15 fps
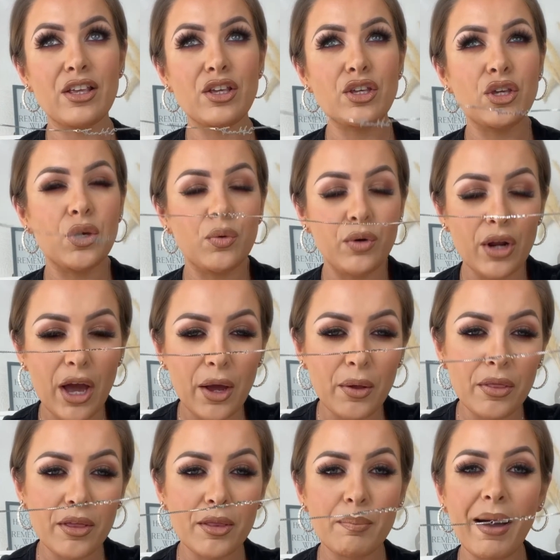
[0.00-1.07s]
you know
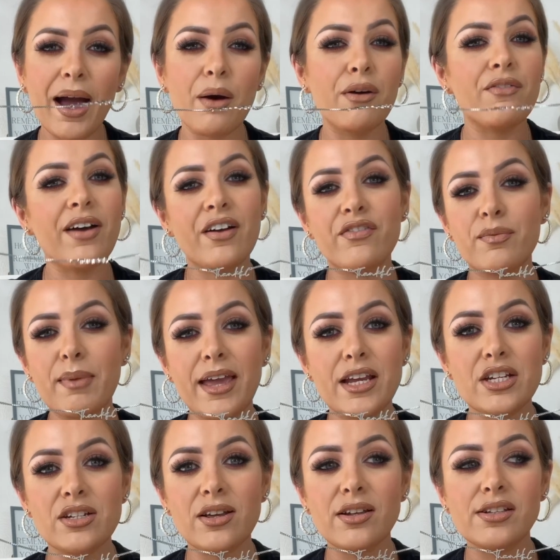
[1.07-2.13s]
that the power of
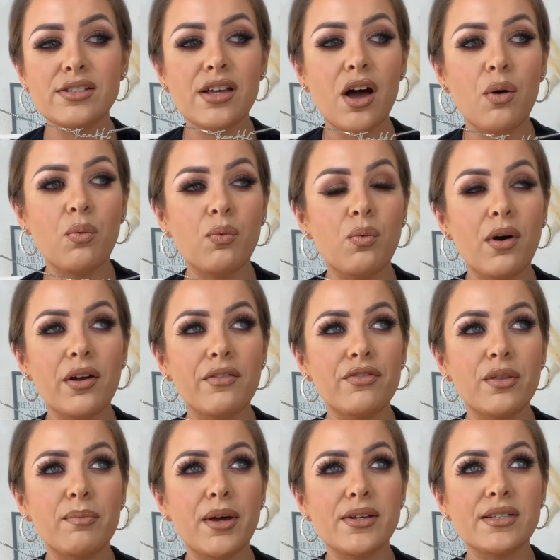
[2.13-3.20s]
affirmations are one of
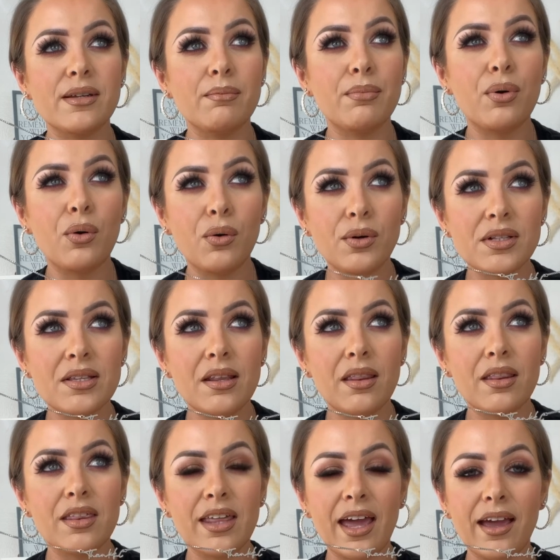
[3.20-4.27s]
the most
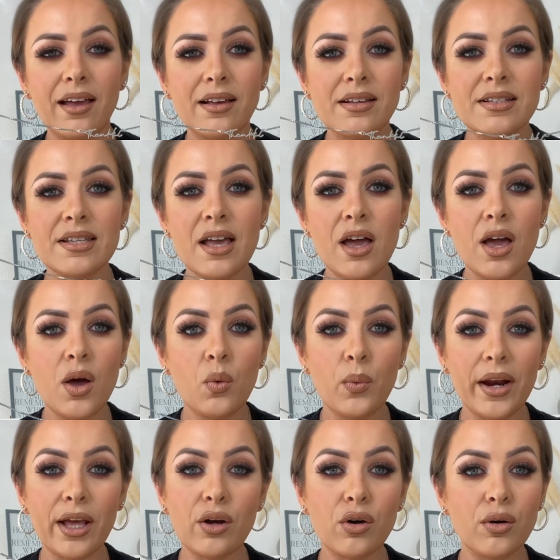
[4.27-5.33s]
important things
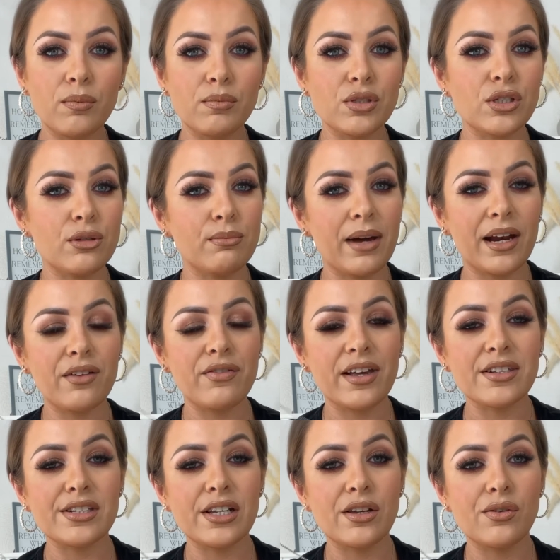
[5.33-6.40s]
when it comes to
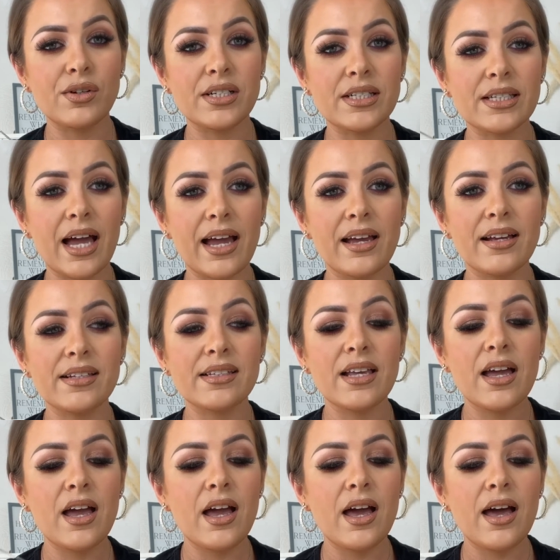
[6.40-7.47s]
manifesting your desires.
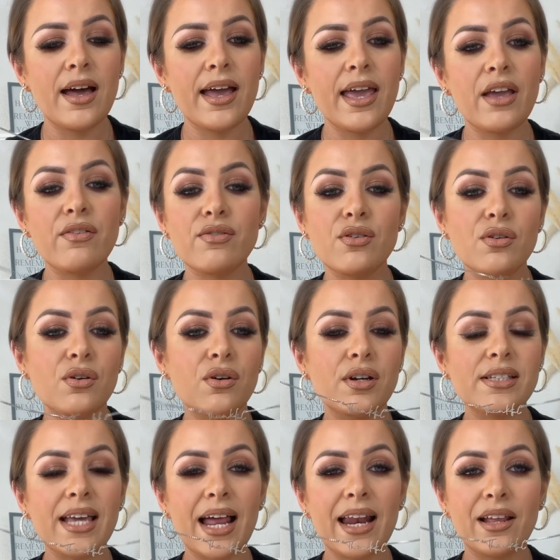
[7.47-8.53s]
If you're
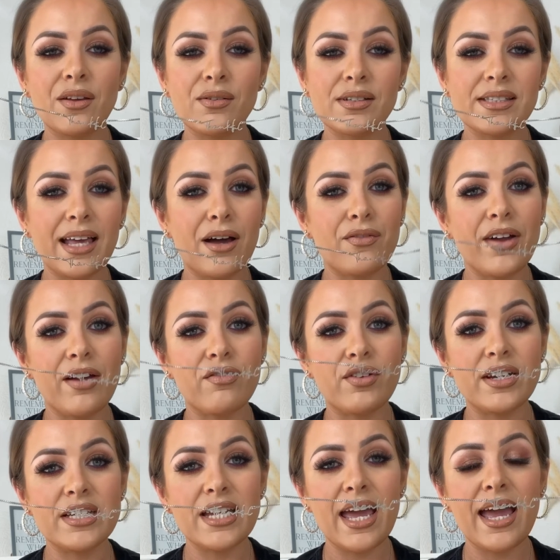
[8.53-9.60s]
telling yourself
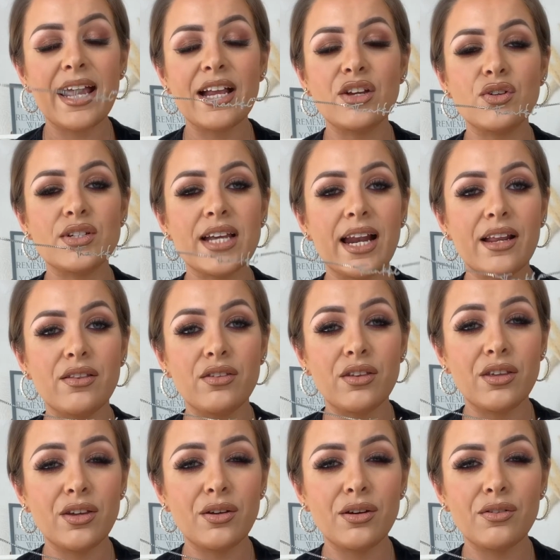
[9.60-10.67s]
every day and you're telling the
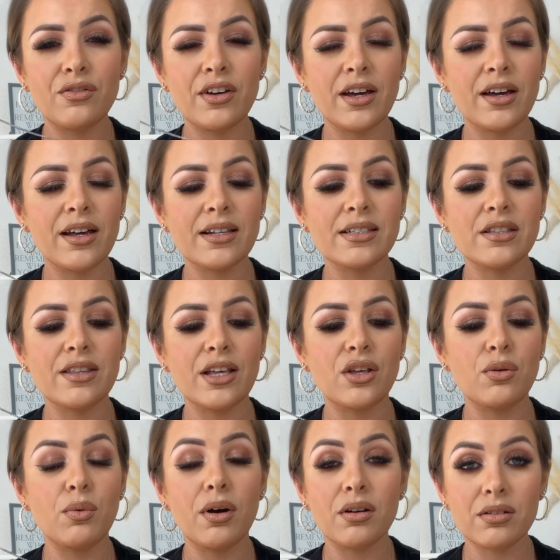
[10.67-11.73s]
universe that
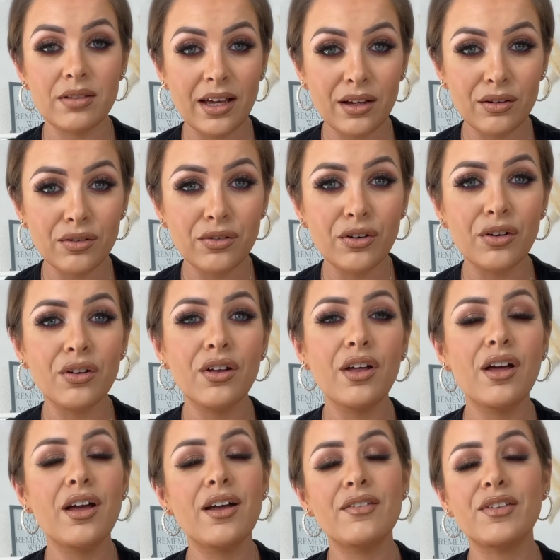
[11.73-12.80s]
you are thankful,
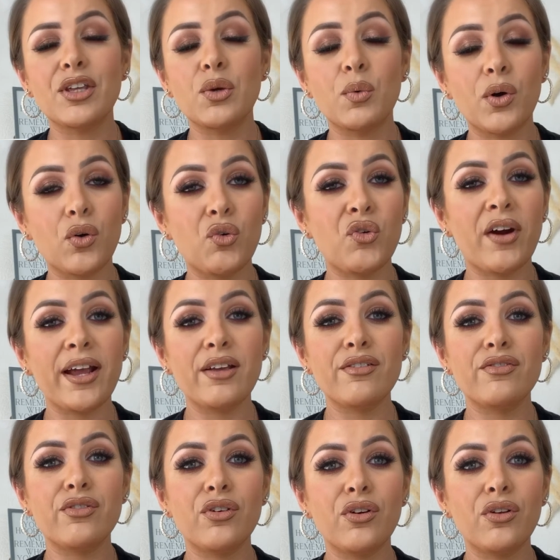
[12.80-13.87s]
that you are
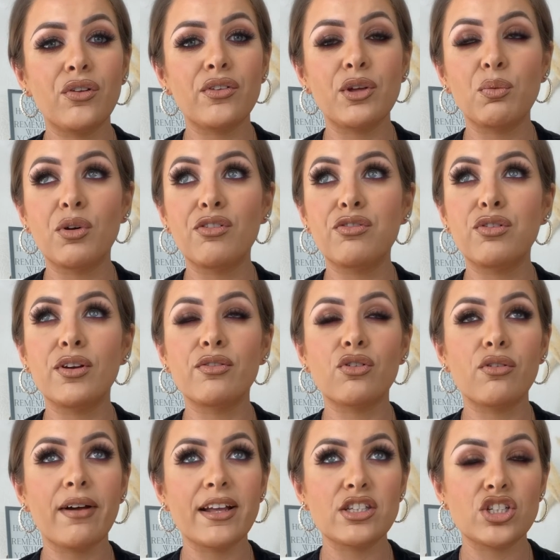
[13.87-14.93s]
grateful, that you are full of
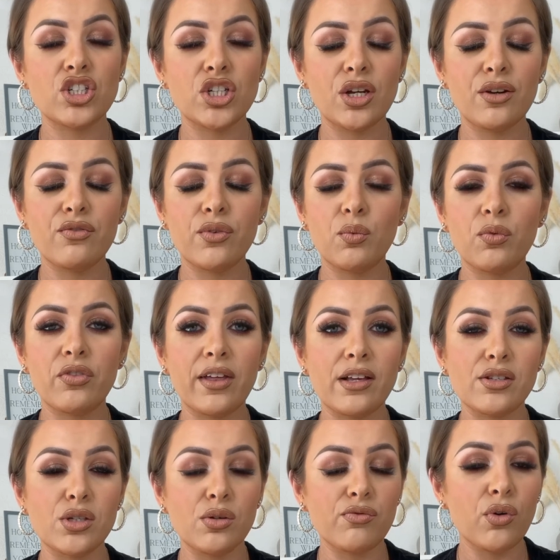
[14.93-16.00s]
gratitude for
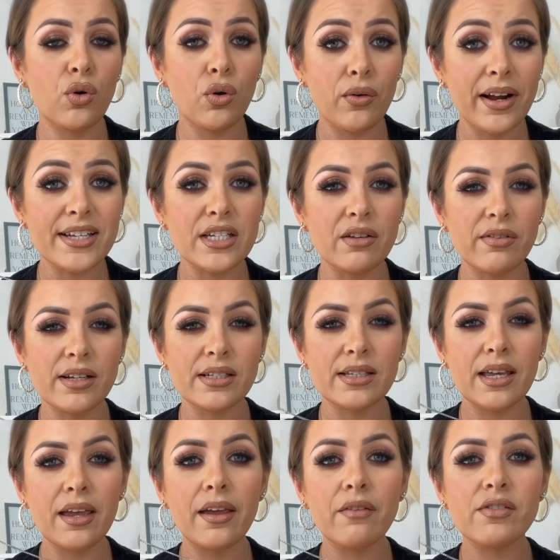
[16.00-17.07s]
things you've already
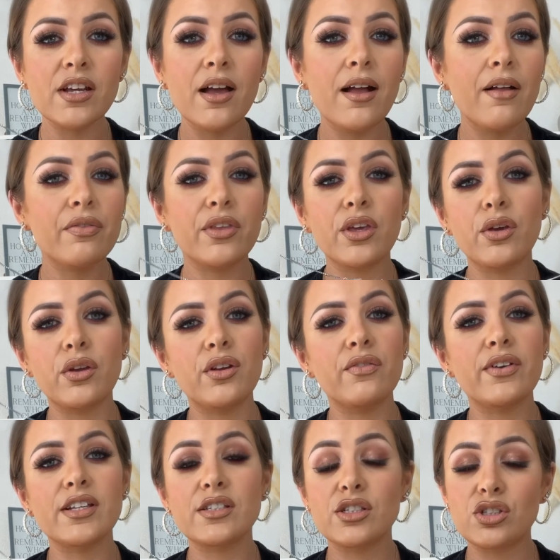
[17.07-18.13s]
received, the
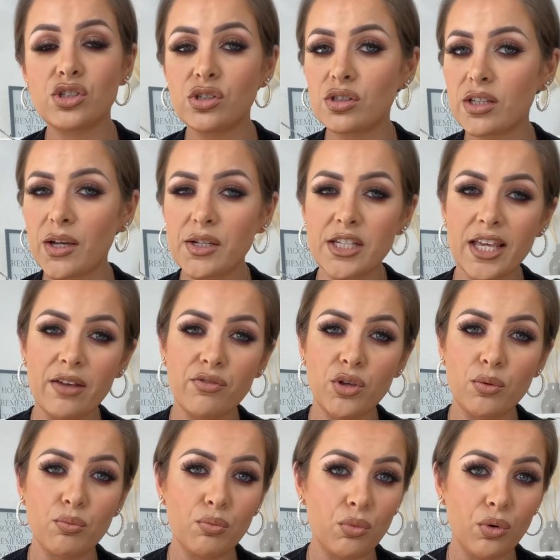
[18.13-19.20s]
universe is just going to give
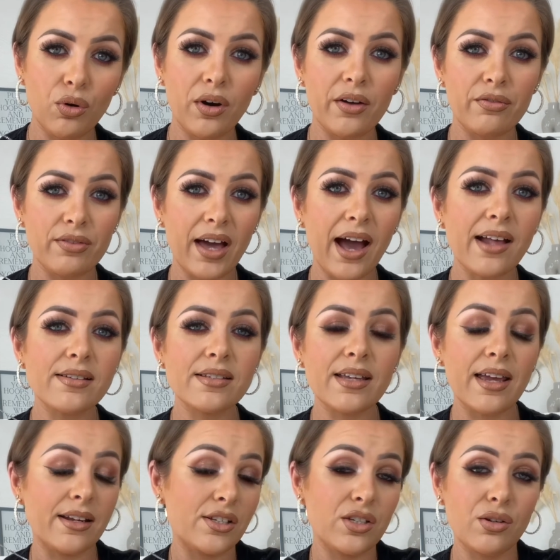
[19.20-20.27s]
you more of that
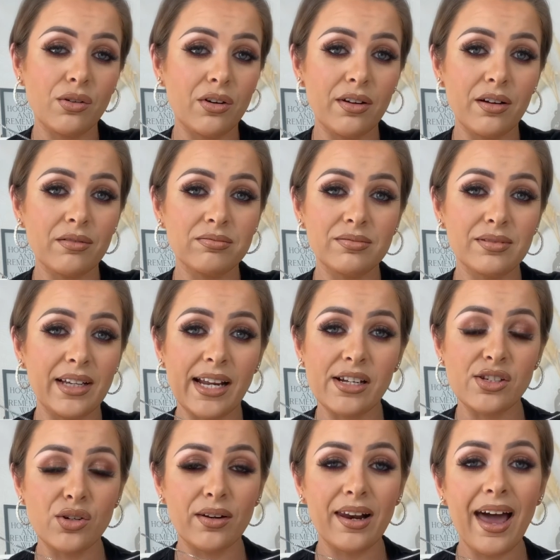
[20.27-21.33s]
into your
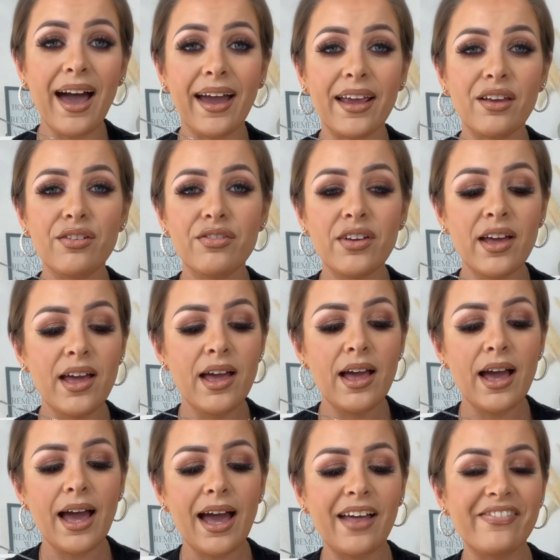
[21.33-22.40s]
life,
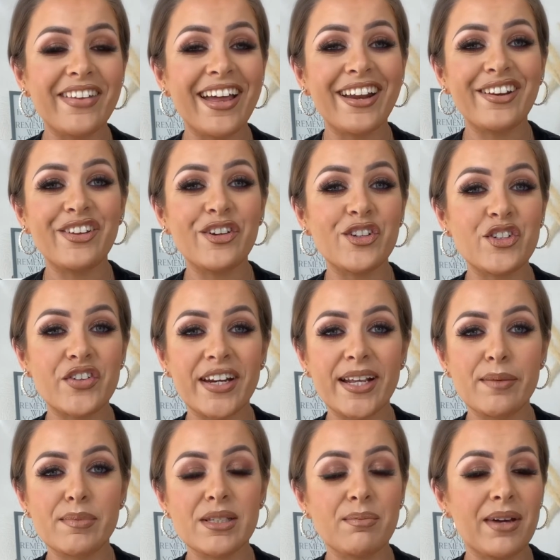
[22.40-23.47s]
and then your
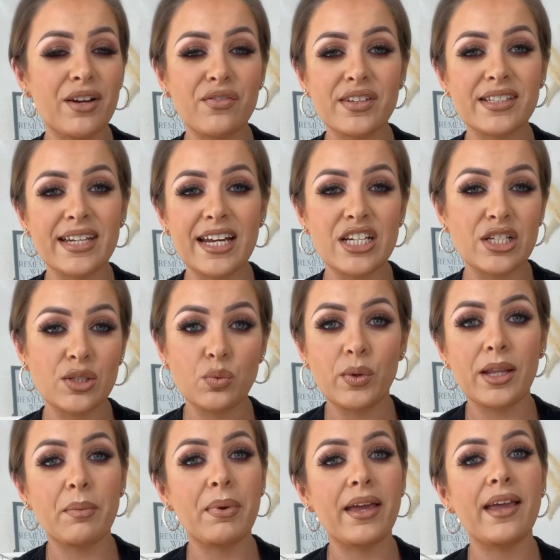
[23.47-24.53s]
dreams and manifestations
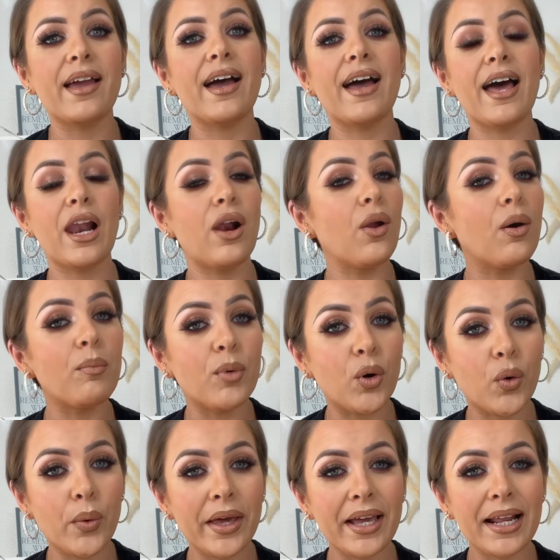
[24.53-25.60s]
will appear a lot more
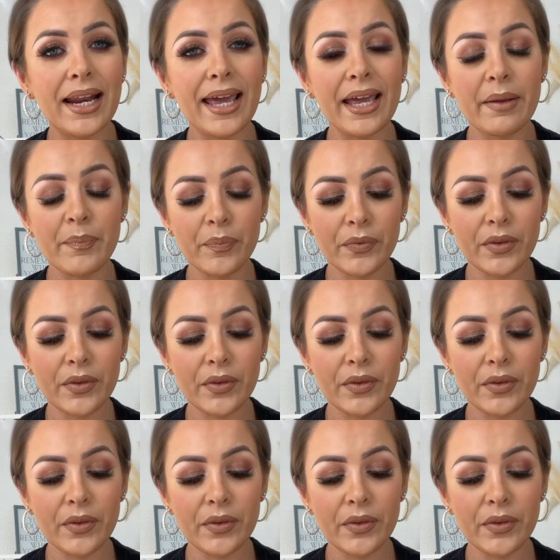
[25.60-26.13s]
quickly.